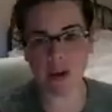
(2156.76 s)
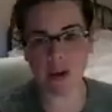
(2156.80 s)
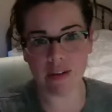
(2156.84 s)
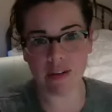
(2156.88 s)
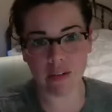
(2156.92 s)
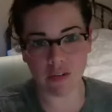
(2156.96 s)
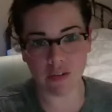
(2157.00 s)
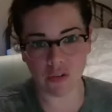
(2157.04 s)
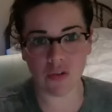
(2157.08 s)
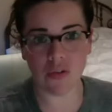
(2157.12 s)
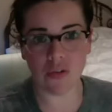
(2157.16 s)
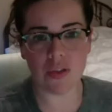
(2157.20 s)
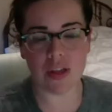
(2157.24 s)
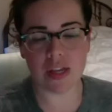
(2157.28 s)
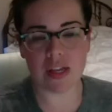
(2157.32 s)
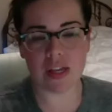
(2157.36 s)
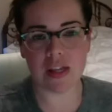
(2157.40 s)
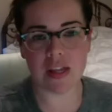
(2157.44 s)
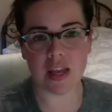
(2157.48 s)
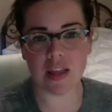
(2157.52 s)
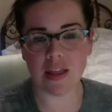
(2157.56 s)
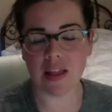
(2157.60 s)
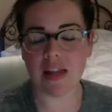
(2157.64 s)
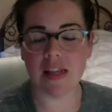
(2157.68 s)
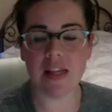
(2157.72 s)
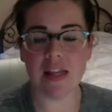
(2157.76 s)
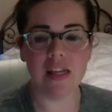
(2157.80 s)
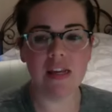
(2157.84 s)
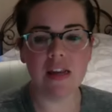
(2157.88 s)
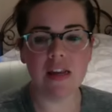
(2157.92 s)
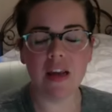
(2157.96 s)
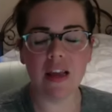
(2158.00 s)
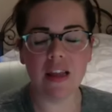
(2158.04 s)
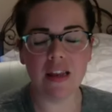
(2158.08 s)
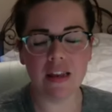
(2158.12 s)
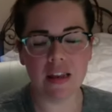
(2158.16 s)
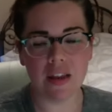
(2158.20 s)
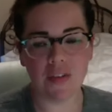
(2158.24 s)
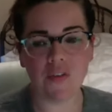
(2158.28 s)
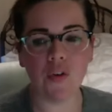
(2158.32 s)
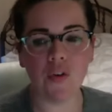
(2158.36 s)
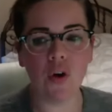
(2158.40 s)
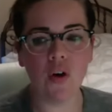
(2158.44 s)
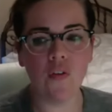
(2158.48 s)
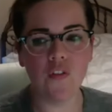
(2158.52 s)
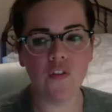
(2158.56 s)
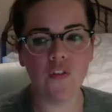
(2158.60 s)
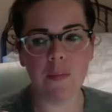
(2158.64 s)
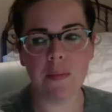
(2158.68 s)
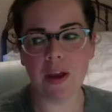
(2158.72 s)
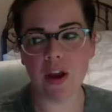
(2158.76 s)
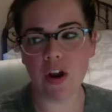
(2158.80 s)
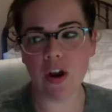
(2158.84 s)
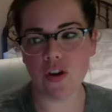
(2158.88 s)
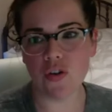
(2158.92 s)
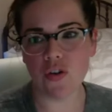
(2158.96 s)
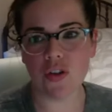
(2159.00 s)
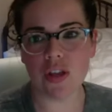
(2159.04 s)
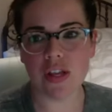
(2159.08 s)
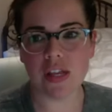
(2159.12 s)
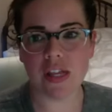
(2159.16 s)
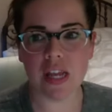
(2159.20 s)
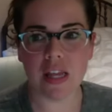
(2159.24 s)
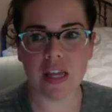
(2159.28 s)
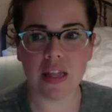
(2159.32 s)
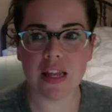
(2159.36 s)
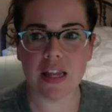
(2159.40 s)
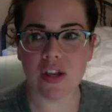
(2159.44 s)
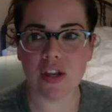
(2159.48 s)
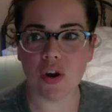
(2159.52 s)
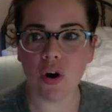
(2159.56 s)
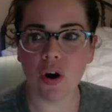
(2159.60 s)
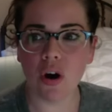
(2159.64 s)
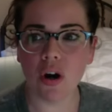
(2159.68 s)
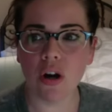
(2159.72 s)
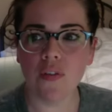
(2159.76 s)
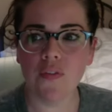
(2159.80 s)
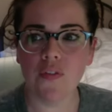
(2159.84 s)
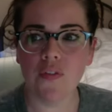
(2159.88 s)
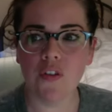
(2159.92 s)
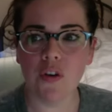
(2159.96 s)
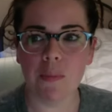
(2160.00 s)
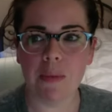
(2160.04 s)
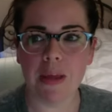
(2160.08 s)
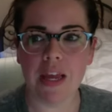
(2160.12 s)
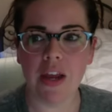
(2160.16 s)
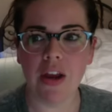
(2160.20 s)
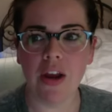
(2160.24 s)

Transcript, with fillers: to do this thing that's difficult for me or do this thing that's hard for me